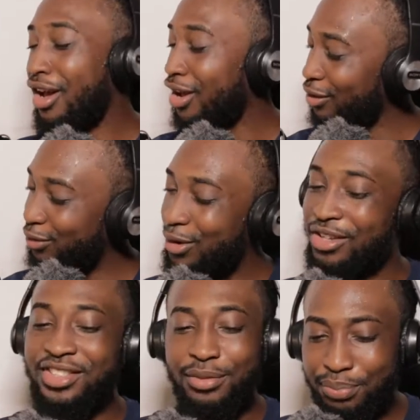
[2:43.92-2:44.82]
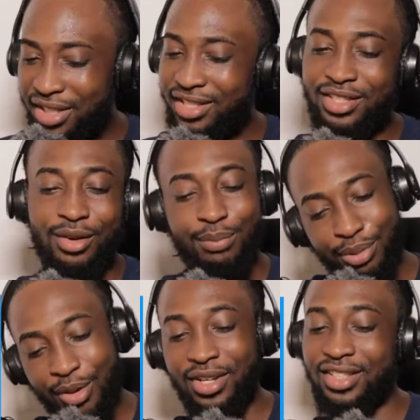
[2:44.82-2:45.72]
of course the beat is on
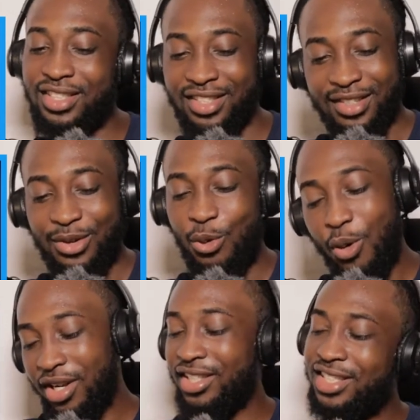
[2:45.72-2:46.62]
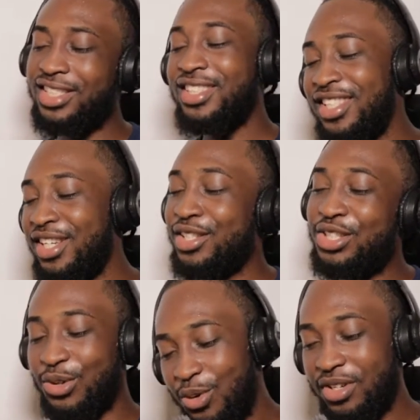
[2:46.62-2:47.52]
point quality
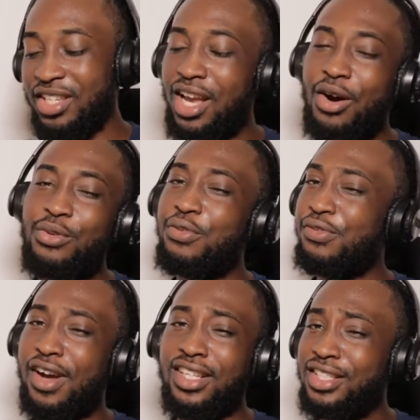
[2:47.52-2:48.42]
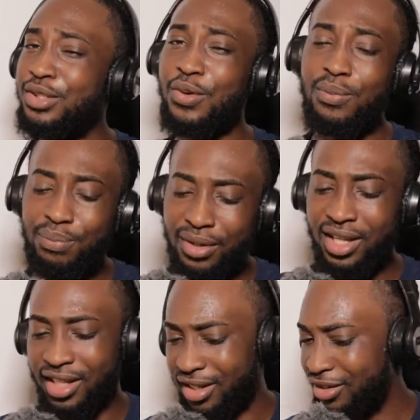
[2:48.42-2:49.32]
things only y'all no fancy don't
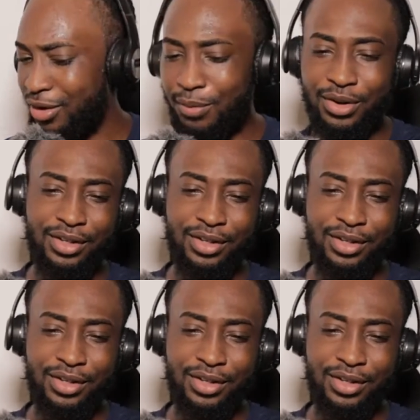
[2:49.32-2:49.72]
play come on